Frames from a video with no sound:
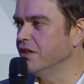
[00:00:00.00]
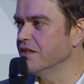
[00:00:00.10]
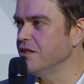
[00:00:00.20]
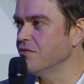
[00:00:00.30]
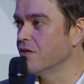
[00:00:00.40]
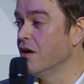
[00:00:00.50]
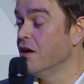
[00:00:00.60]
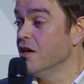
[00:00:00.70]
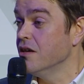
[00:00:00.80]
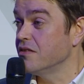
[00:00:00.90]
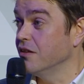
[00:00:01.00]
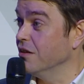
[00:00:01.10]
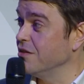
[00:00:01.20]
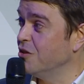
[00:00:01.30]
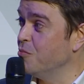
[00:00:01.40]
as well. There's a lot of
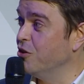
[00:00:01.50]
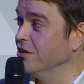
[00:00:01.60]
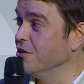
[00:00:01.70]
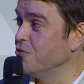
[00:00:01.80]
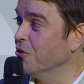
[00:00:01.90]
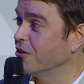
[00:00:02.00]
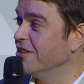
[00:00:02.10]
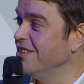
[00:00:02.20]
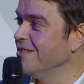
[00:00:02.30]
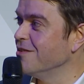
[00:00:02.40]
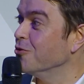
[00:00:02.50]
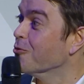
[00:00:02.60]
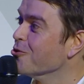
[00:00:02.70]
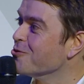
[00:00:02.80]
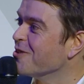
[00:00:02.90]
impact on the market.
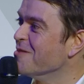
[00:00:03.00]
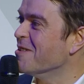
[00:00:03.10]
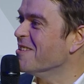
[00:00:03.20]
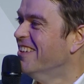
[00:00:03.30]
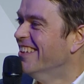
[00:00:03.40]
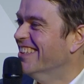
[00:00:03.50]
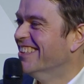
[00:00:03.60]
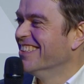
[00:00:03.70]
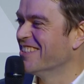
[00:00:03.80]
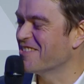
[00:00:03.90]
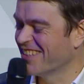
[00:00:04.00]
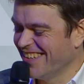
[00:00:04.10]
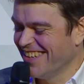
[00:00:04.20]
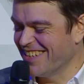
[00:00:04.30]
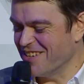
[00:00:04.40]
It's important for
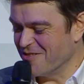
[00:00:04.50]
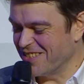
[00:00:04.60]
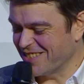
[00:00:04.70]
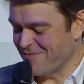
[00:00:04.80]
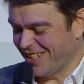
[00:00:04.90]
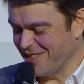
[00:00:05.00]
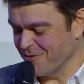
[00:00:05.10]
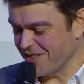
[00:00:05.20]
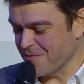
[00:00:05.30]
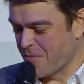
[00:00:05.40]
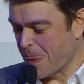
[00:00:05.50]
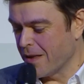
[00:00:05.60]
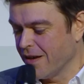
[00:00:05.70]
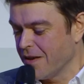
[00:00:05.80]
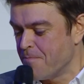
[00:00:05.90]
credit insurance as well.
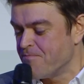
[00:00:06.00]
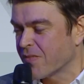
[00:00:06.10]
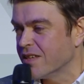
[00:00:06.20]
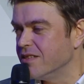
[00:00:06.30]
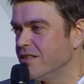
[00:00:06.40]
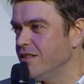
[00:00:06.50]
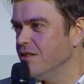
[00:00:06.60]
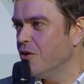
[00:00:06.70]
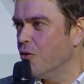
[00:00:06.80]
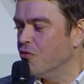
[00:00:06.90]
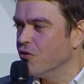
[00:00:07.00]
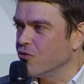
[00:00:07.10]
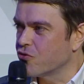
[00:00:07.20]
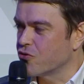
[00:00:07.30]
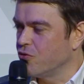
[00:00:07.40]
Otherwise, I wouldn't be here.
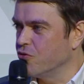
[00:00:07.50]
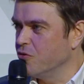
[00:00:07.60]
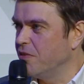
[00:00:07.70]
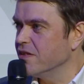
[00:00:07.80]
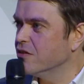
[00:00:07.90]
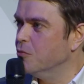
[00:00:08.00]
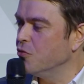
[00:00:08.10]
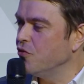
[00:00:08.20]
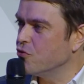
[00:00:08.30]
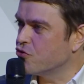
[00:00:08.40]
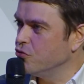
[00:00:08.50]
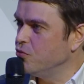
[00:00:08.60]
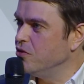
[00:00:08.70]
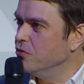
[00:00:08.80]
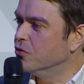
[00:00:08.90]
If, on the other hand,
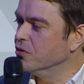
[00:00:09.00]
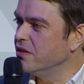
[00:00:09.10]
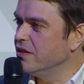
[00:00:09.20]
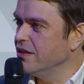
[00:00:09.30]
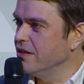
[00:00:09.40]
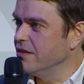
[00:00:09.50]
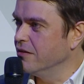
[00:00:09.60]
if